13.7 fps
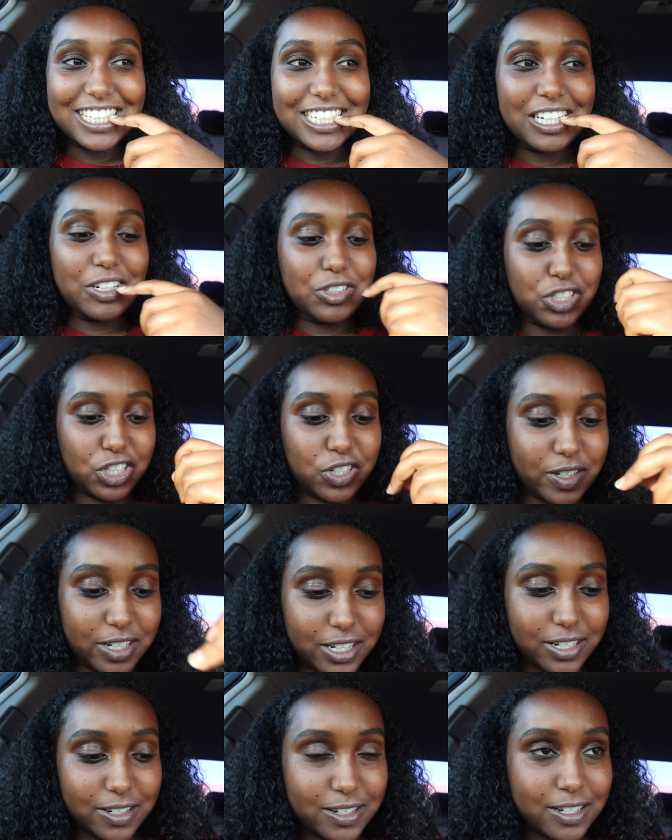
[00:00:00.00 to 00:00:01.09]
No, just do what it. What
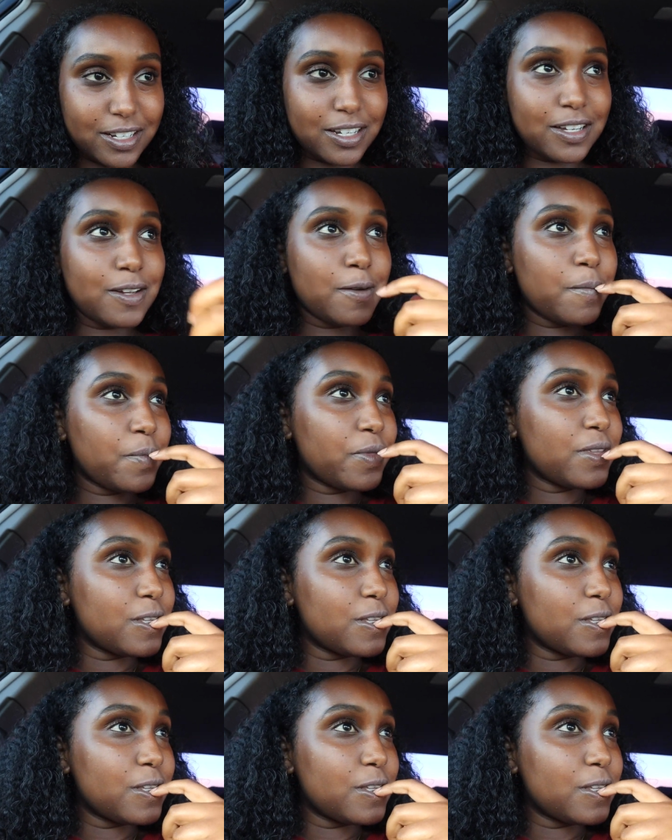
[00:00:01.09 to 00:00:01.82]
should my name be today?